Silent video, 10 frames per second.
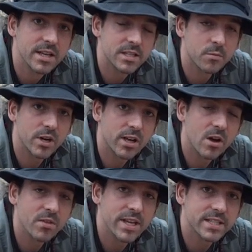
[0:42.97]
somewhere to
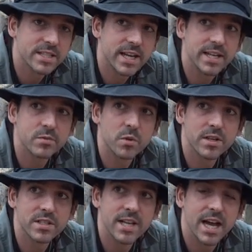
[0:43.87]
go these days where
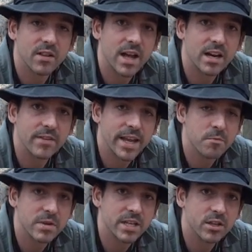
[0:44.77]
there's not a lot of
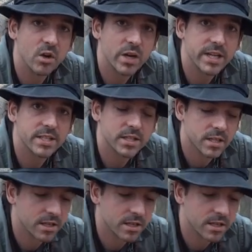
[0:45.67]
ambient noise.